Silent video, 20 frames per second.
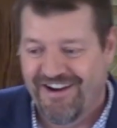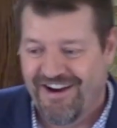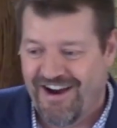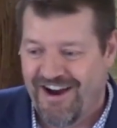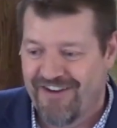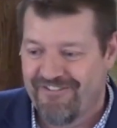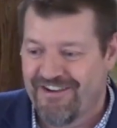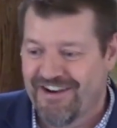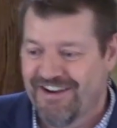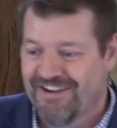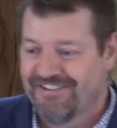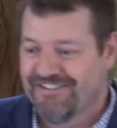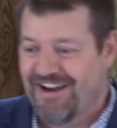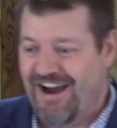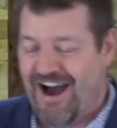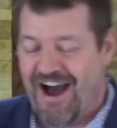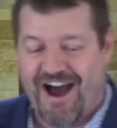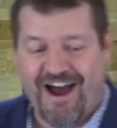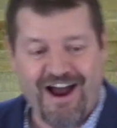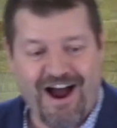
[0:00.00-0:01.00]
I
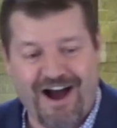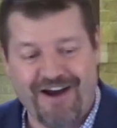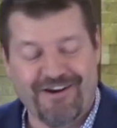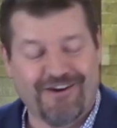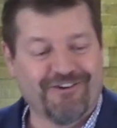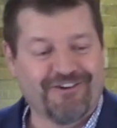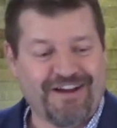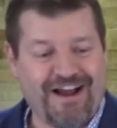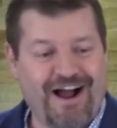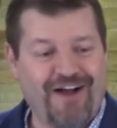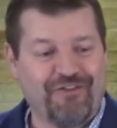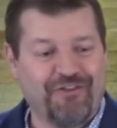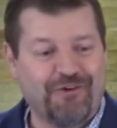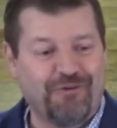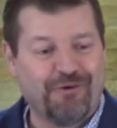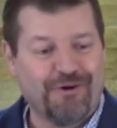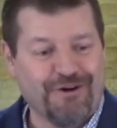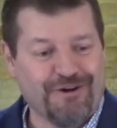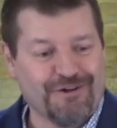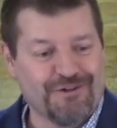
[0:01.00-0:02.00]
mean, I, I don't count the
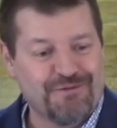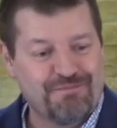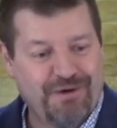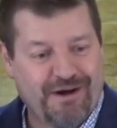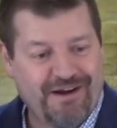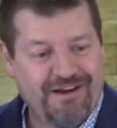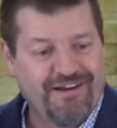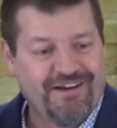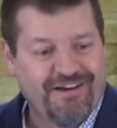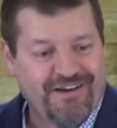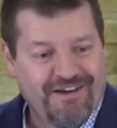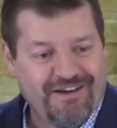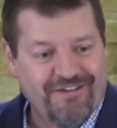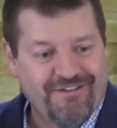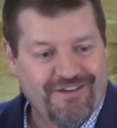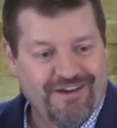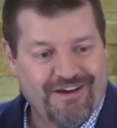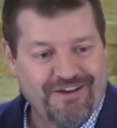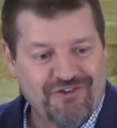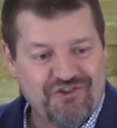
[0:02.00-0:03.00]
words, but
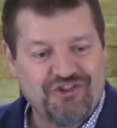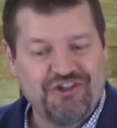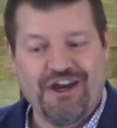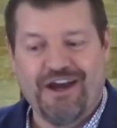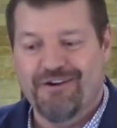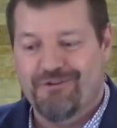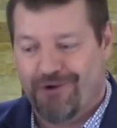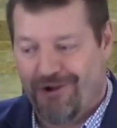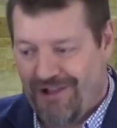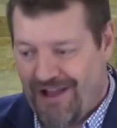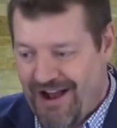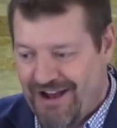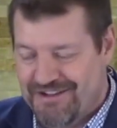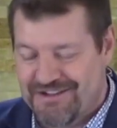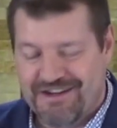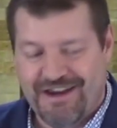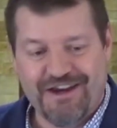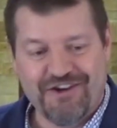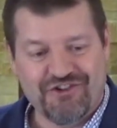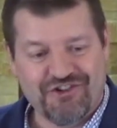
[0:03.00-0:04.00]
the
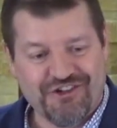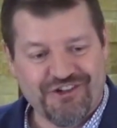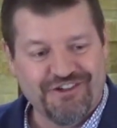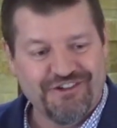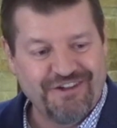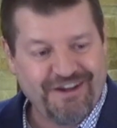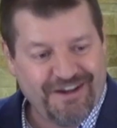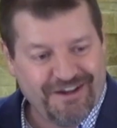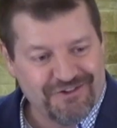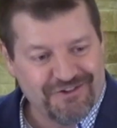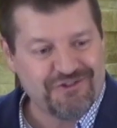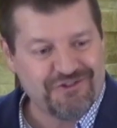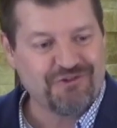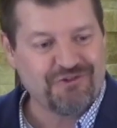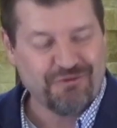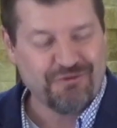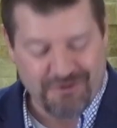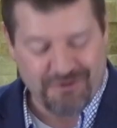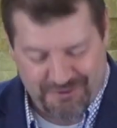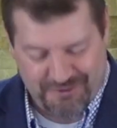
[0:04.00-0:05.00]
generalization is
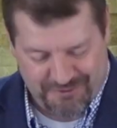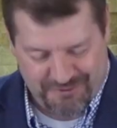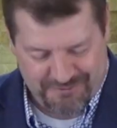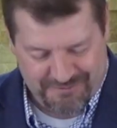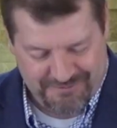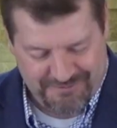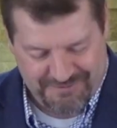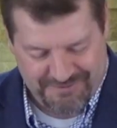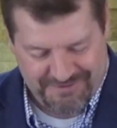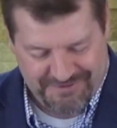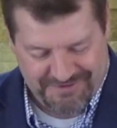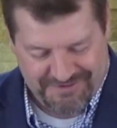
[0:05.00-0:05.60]
true.